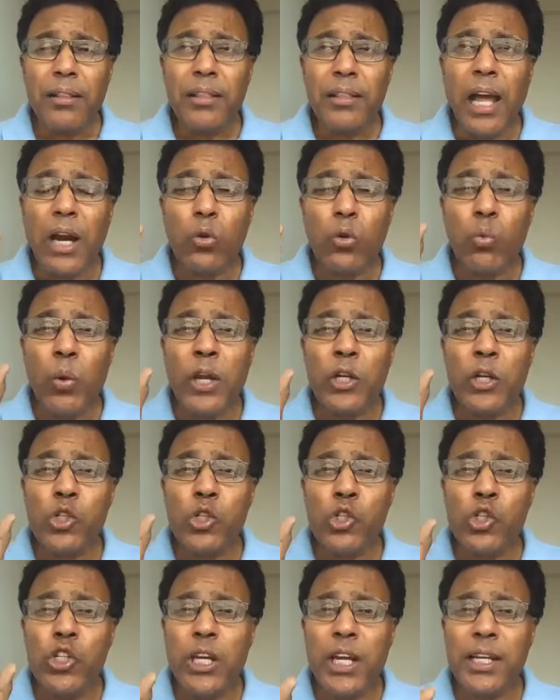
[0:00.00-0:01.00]
that when
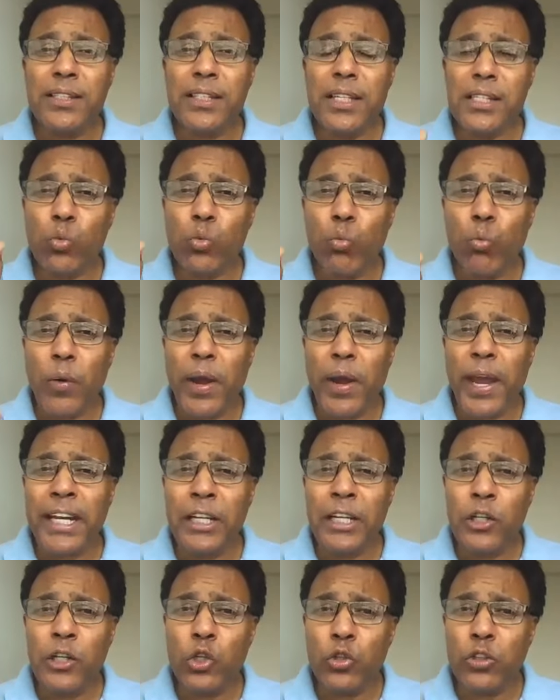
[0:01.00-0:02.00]
Jesus
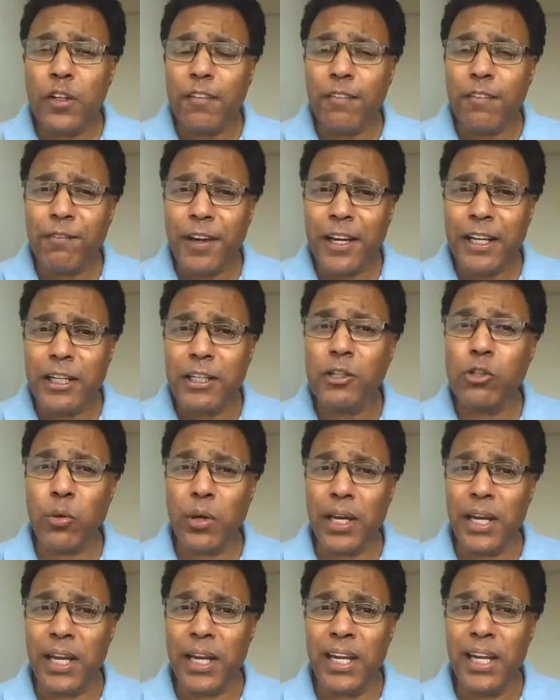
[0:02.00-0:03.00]
went to the fig
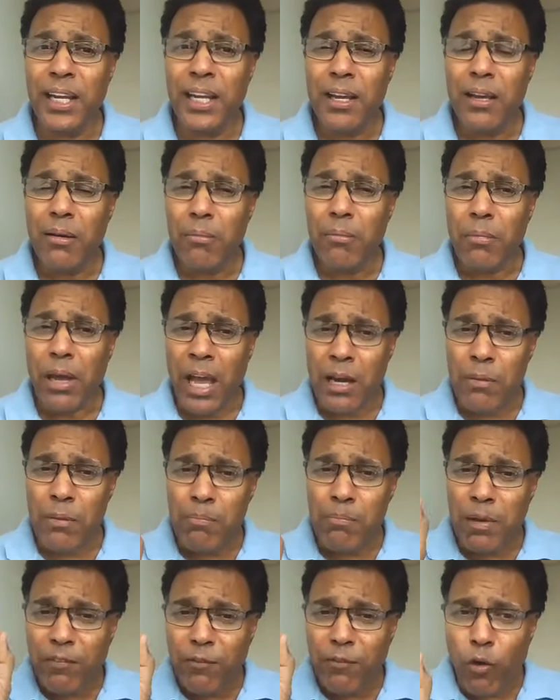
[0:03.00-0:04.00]
tree and
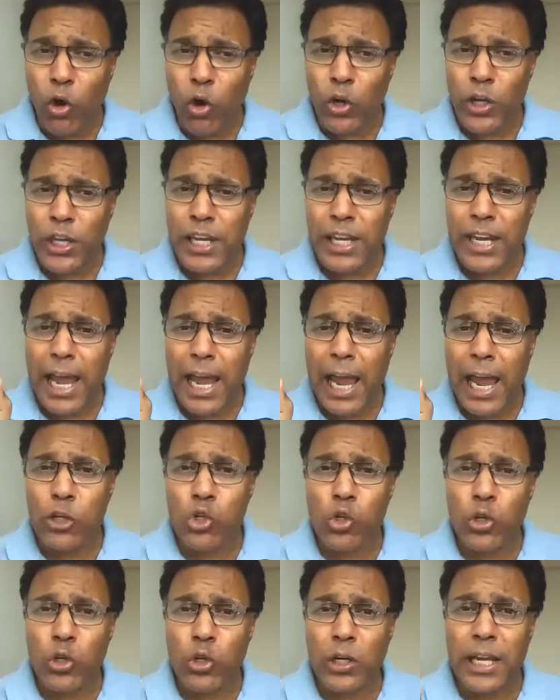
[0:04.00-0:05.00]
before he
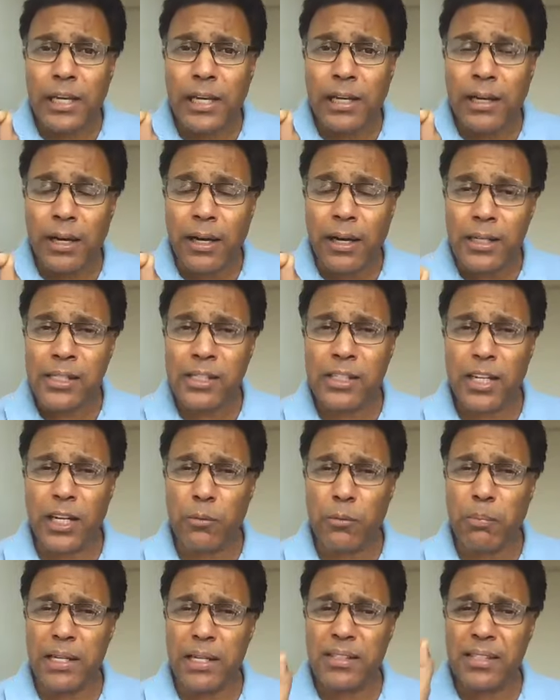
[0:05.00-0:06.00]
actually cursed
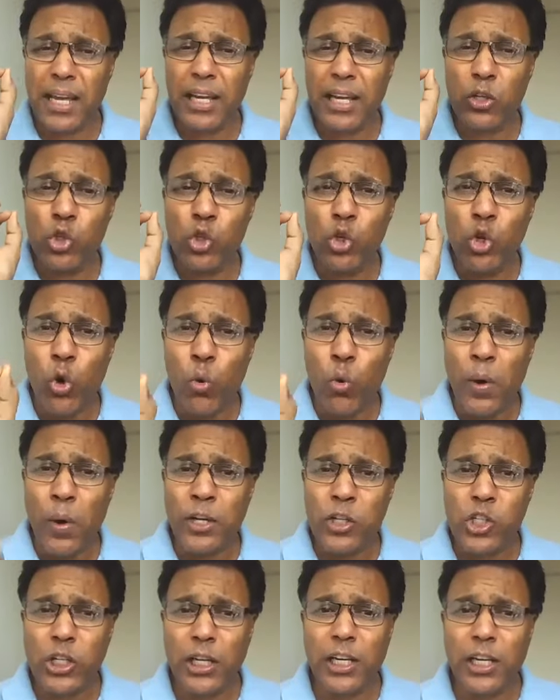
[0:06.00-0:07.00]
it by saying, No
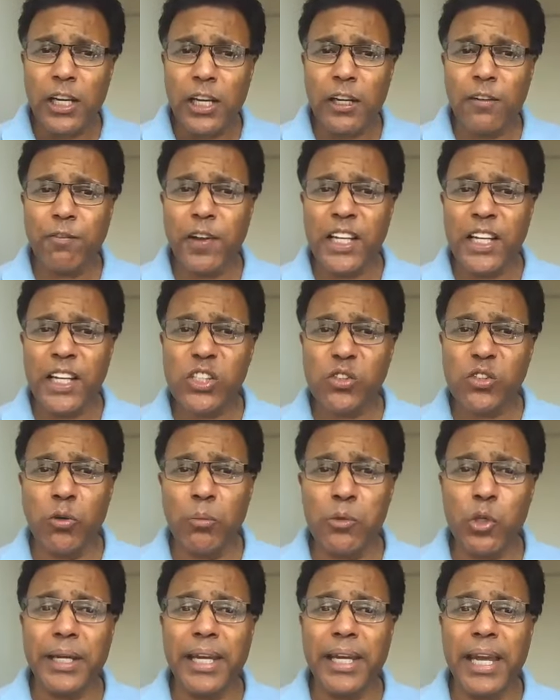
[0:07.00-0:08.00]
one shall eat figs from
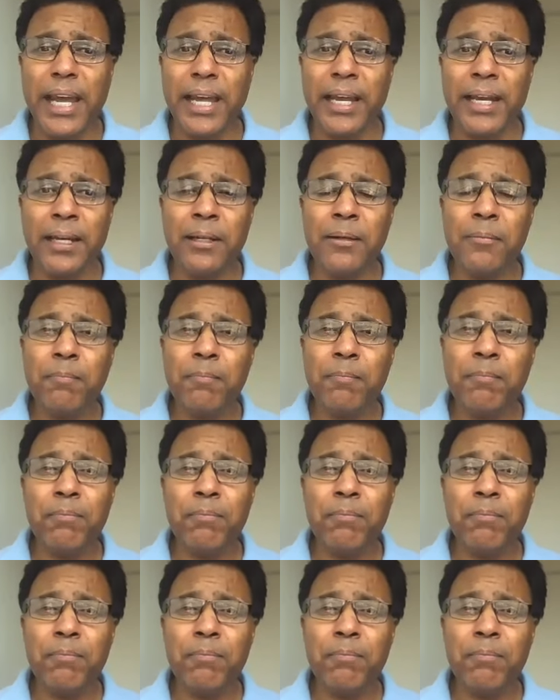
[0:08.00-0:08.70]
you again,